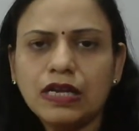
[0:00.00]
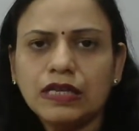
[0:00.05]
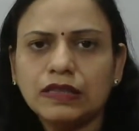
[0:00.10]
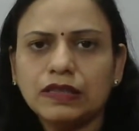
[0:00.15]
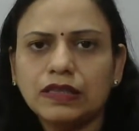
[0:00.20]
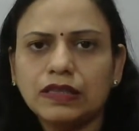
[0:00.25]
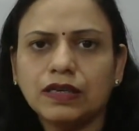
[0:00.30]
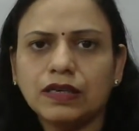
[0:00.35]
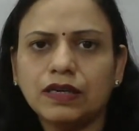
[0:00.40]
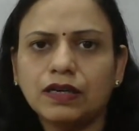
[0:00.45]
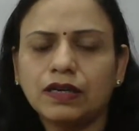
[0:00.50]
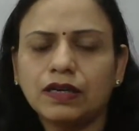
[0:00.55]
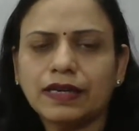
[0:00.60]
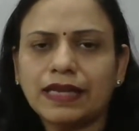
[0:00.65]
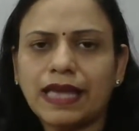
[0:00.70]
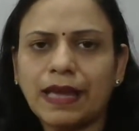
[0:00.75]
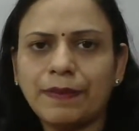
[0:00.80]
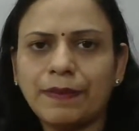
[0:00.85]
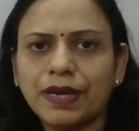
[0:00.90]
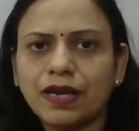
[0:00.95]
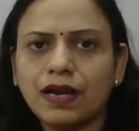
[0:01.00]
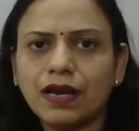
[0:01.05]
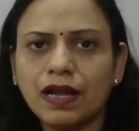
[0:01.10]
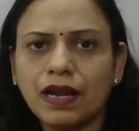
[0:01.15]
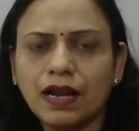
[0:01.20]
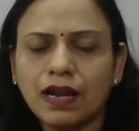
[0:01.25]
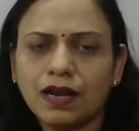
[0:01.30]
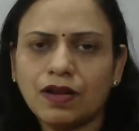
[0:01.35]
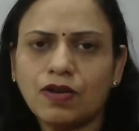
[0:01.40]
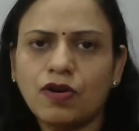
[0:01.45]
the
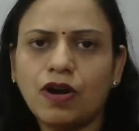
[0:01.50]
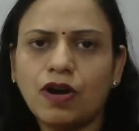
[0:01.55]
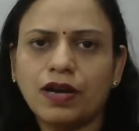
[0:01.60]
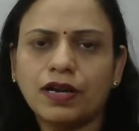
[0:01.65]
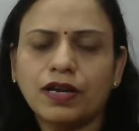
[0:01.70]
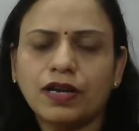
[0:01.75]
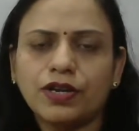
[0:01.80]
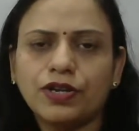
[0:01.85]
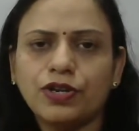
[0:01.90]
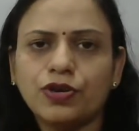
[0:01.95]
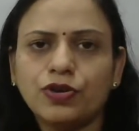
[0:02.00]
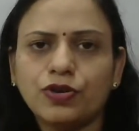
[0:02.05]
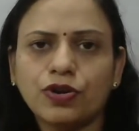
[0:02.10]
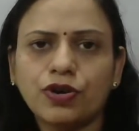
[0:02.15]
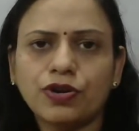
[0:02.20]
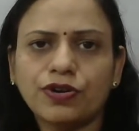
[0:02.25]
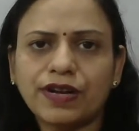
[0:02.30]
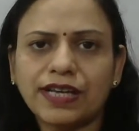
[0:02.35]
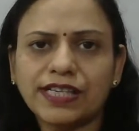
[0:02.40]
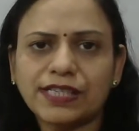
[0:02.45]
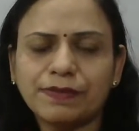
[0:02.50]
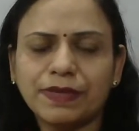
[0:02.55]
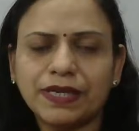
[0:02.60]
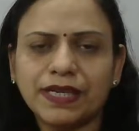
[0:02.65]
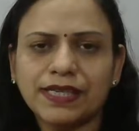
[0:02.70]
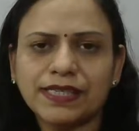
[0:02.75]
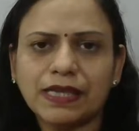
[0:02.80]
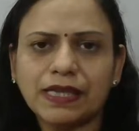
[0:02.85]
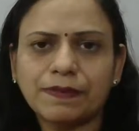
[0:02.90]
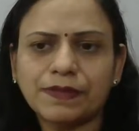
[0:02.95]
chemical called
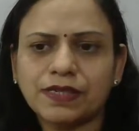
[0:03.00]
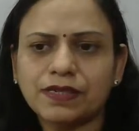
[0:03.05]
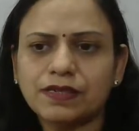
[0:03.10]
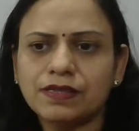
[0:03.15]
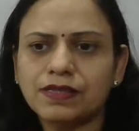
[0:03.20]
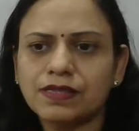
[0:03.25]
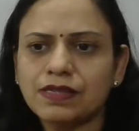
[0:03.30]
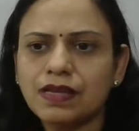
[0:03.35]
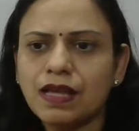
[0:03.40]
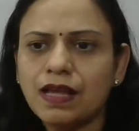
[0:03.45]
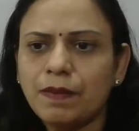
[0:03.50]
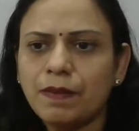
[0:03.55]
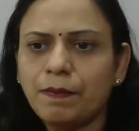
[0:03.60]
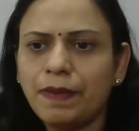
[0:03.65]
neurotransmitter substance